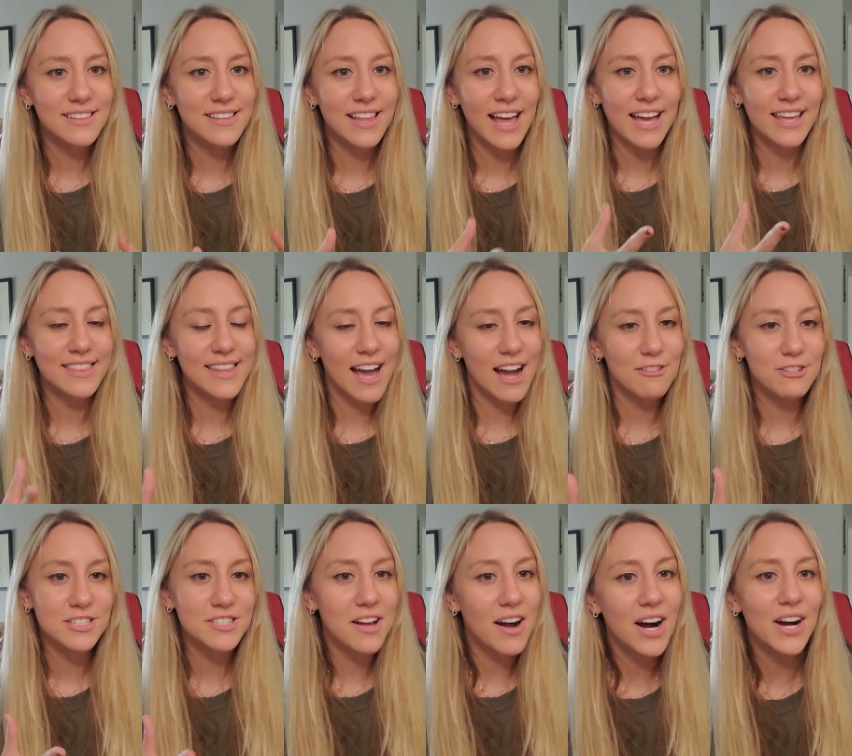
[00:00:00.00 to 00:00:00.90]
like that I
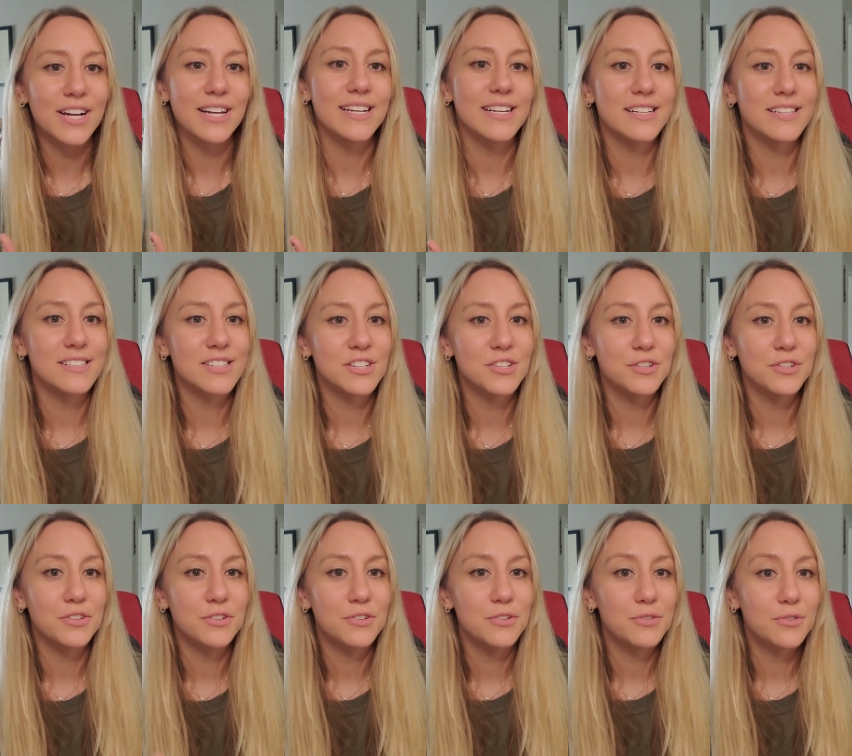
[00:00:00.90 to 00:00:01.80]
was talking
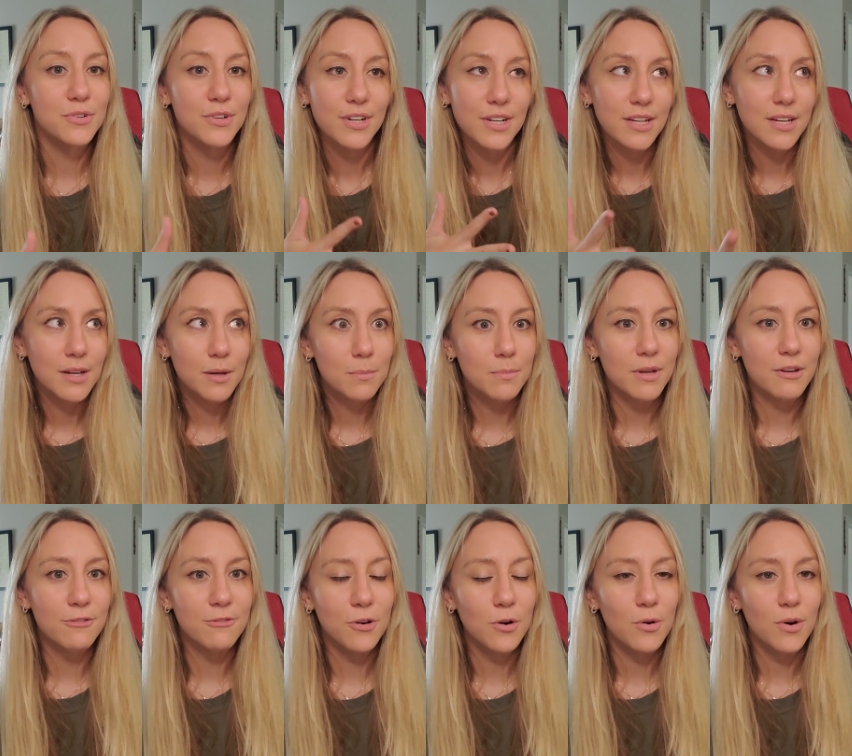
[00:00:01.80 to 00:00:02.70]
to
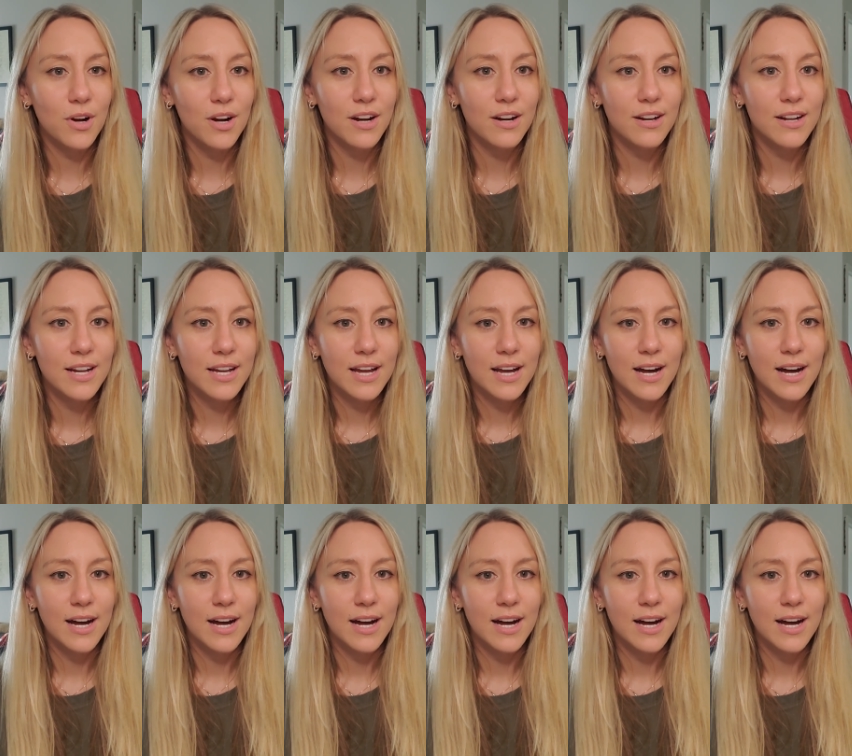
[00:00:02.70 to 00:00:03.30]
before?"